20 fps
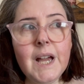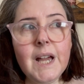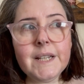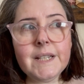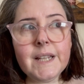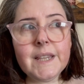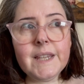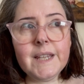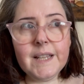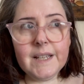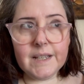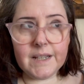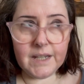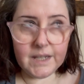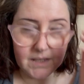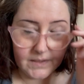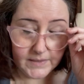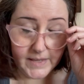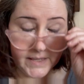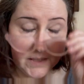and I
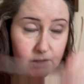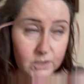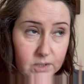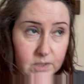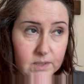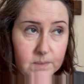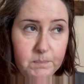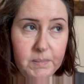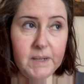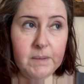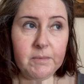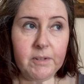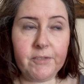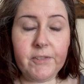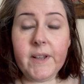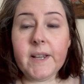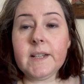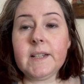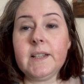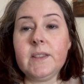think that's been
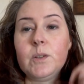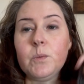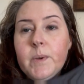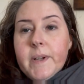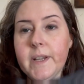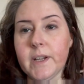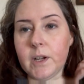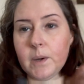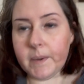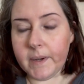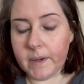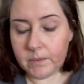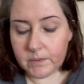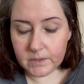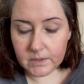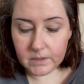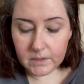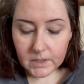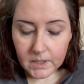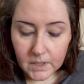affecting the way I go out
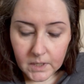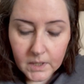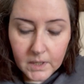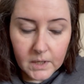and